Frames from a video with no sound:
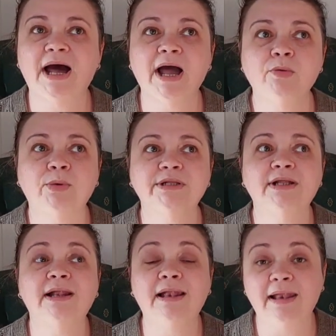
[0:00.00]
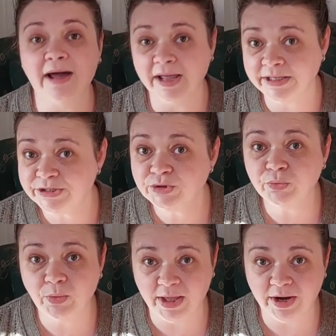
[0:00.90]
I would like to
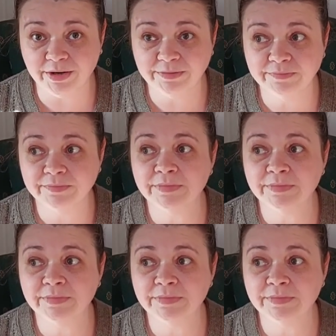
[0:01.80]
wear,